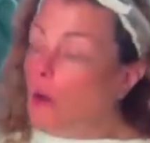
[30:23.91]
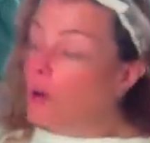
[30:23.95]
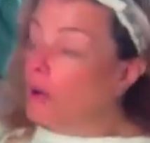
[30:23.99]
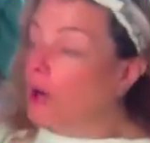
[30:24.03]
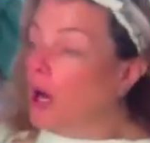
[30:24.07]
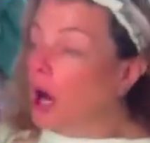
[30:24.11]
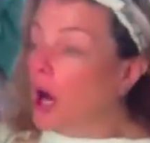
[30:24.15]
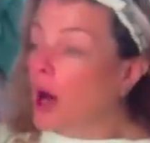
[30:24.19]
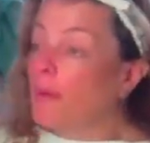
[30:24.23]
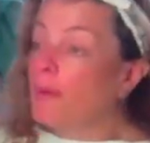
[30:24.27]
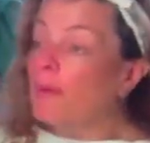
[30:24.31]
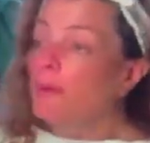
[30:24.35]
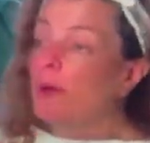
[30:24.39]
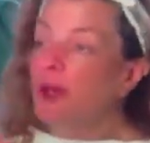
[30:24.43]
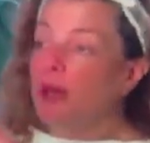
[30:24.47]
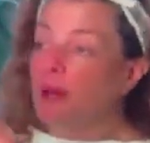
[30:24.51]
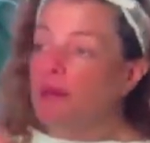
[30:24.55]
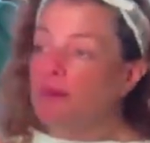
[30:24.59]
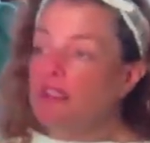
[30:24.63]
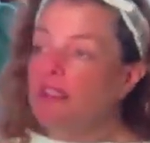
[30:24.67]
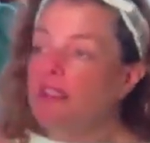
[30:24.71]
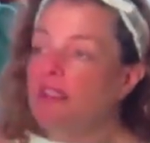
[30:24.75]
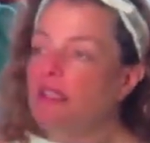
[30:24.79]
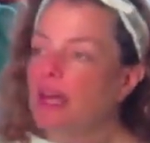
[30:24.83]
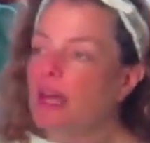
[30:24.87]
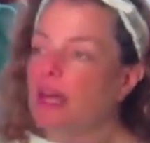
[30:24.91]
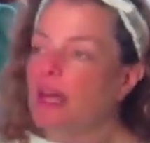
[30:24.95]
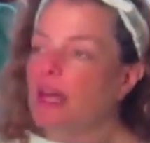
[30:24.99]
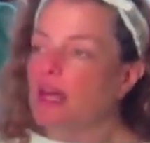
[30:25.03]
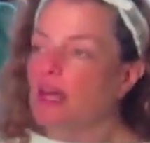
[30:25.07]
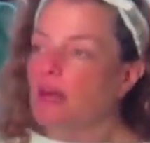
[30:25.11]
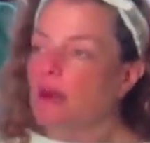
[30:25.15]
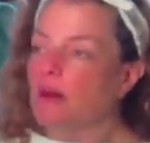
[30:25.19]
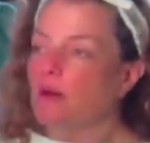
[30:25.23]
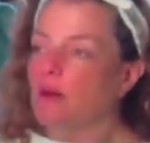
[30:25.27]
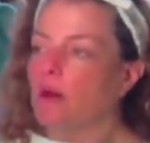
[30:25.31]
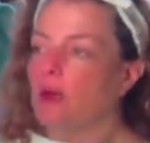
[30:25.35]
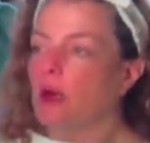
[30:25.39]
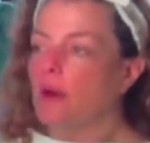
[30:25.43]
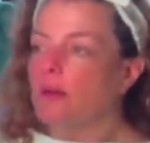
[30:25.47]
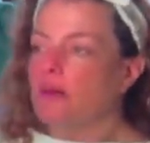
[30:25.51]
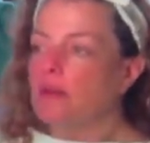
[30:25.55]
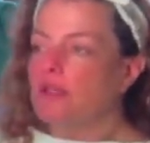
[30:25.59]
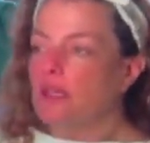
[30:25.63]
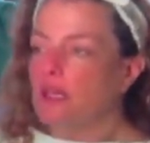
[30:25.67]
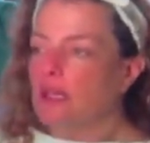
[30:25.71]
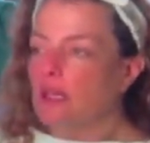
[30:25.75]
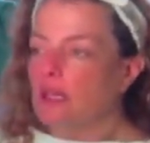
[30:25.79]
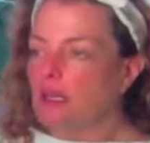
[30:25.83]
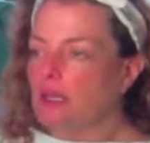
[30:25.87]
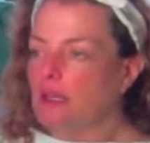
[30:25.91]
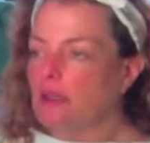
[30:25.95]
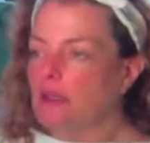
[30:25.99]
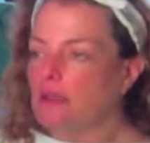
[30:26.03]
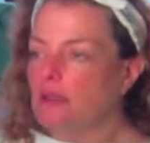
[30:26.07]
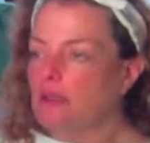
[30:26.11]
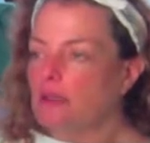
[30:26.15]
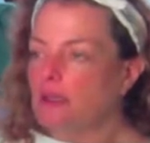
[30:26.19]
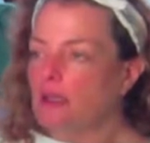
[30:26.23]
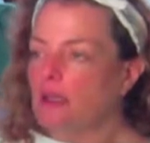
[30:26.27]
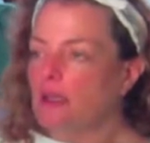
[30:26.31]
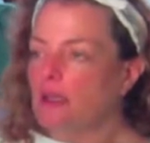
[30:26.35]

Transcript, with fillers: What I what I'm saying, what I'm saying is